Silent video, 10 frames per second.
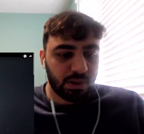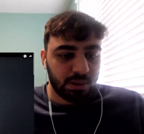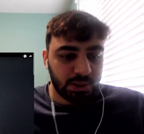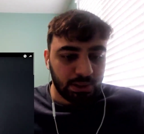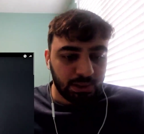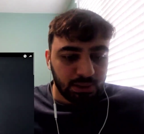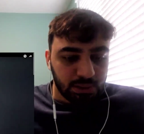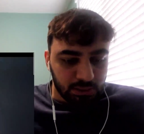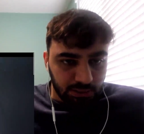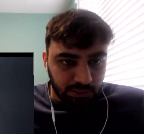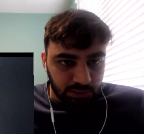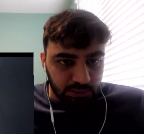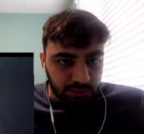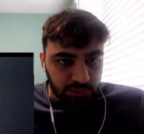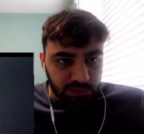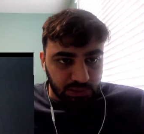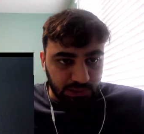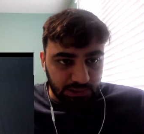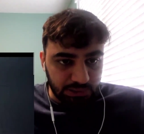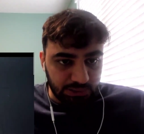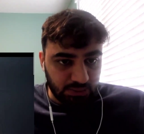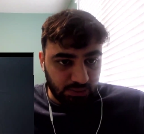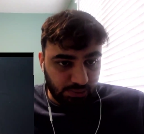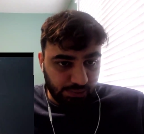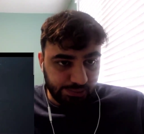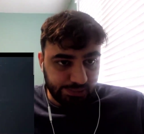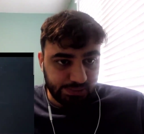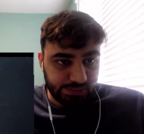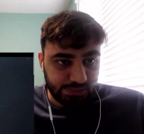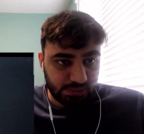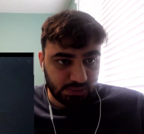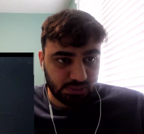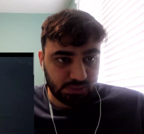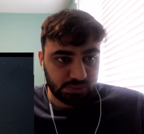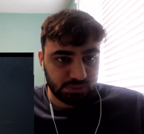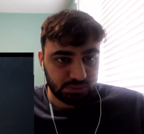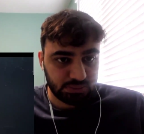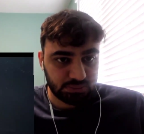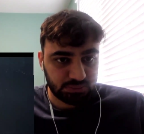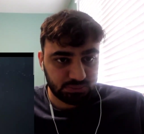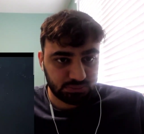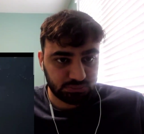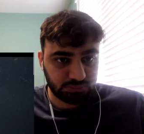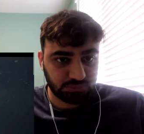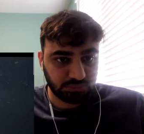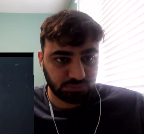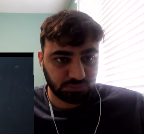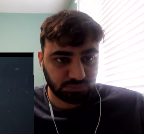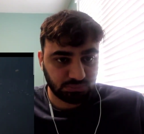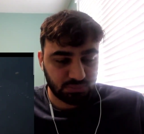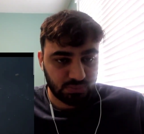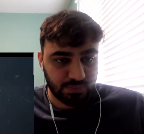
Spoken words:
(no one is talking)